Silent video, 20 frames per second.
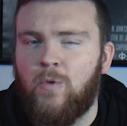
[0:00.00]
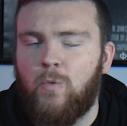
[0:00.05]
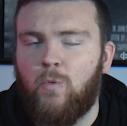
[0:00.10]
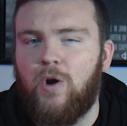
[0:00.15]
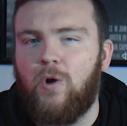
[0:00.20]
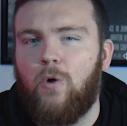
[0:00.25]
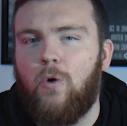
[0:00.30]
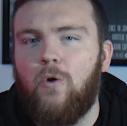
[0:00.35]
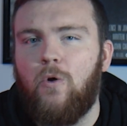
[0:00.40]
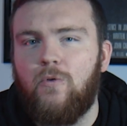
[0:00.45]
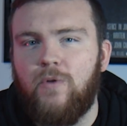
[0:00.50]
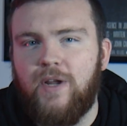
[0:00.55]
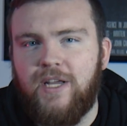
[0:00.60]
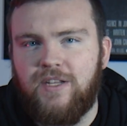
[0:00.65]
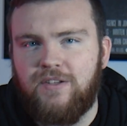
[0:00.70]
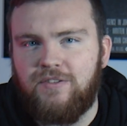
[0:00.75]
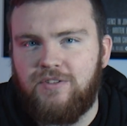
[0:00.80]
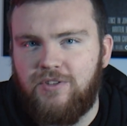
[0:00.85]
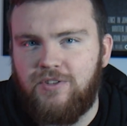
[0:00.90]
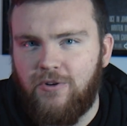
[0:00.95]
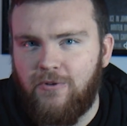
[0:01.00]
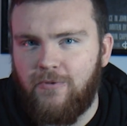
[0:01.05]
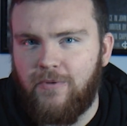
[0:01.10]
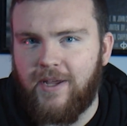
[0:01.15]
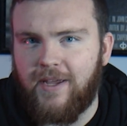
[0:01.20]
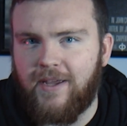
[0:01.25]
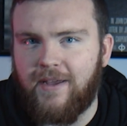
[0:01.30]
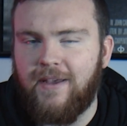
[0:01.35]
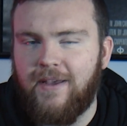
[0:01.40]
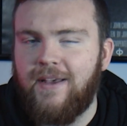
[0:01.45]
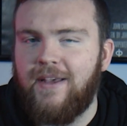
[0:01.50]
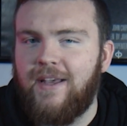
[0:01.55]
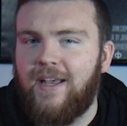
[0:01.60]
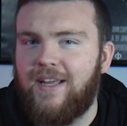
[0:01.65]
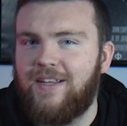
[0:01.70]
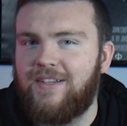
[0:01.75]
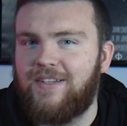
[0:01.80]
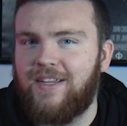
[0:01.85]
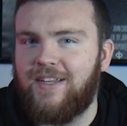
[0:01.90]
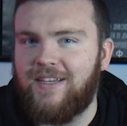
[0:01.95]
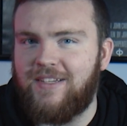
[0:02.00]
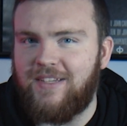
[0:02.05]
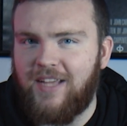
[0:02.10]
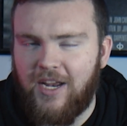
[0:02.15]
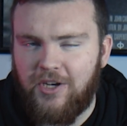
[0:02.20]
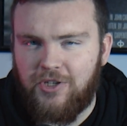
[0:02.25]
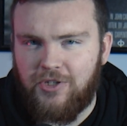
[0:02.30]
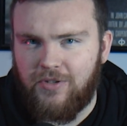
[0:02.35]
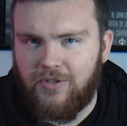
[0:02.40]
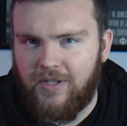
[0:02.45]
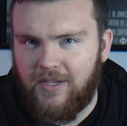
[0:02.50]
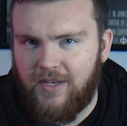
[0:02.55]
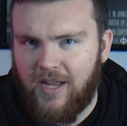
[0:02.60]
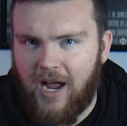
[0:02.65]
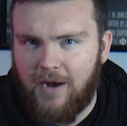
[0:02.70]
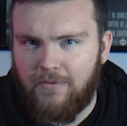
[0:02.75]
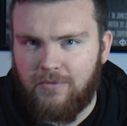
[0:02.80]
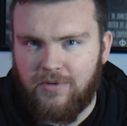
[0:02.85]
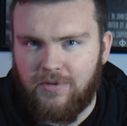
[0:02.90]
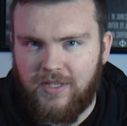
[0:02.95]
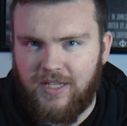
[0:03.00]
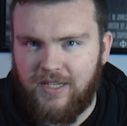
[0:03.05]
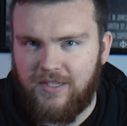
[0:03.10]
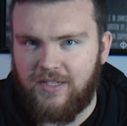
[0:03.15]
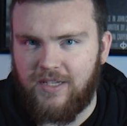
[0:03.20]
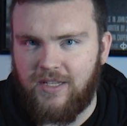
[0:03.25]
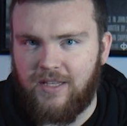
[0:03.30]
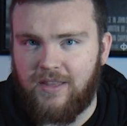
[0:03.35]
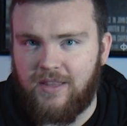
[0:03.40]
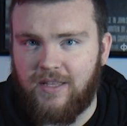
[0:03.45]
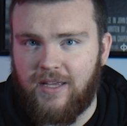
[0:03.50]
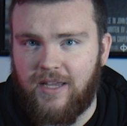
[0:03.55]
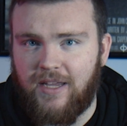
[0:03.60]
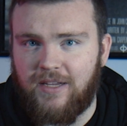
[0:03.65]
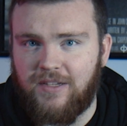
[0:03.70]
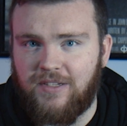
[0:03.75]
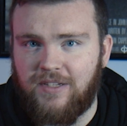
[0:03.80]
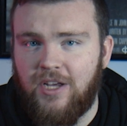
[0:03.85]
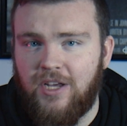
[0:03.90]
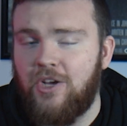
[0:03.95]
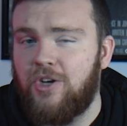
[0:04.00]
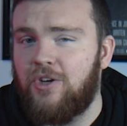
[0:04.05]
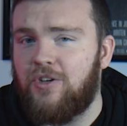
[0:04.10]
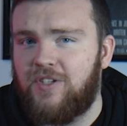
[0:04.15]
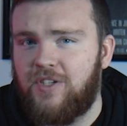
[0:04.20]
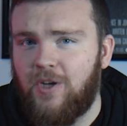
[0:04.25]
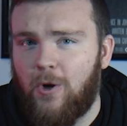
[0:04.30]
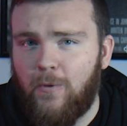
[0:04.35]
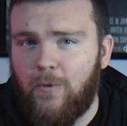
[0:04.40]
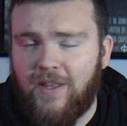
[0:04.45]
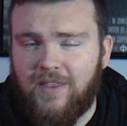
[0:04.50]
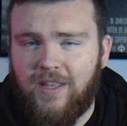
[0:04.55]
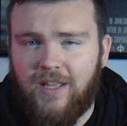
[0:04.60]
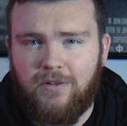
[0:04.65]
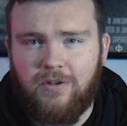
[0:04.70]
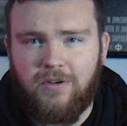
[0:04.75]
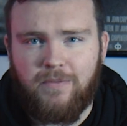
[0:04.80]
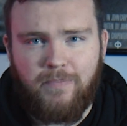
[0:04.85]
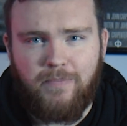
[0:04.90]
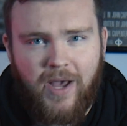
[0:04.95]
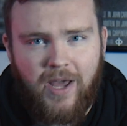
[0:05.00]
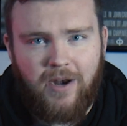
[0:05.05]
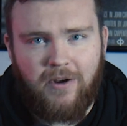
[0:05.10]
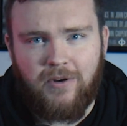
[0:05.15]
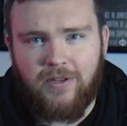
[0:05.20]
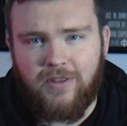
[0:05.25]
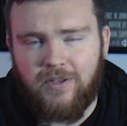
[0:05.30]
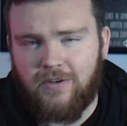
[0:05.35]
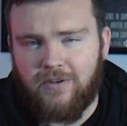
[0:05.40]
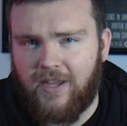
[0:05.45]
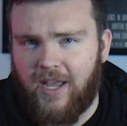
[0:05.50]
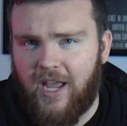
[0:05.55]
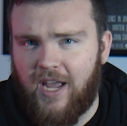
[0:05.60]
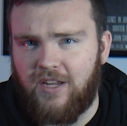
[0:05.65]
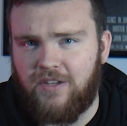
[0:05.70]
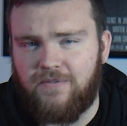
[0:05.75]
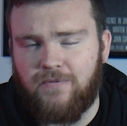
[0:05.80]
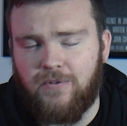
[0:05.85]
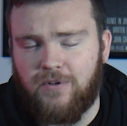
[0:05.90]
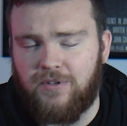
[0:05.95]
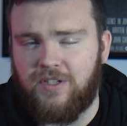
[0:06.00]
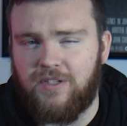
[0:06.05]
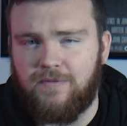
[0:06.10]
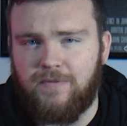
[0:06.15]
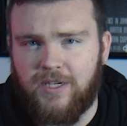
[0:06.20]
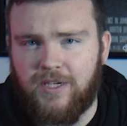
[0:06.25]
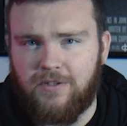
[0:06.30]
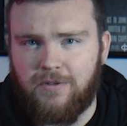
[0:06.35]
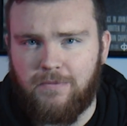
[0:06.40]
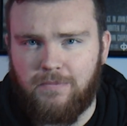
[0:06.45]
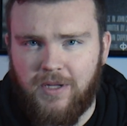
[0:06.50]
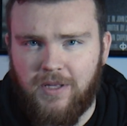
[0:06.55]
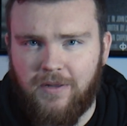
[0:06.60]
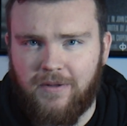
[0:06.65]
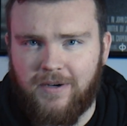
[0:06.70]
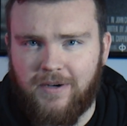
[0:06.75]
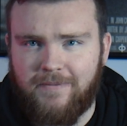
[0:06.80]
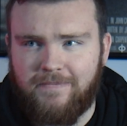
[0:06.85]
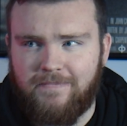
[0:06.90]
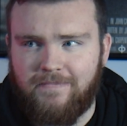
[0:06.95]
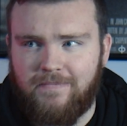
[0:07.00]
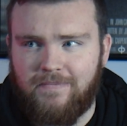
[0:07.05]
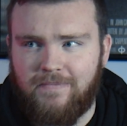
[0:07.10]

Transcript: What Horror Inc. is doing is intentionally not releasing things so that they look better in their case versus Victor Miller.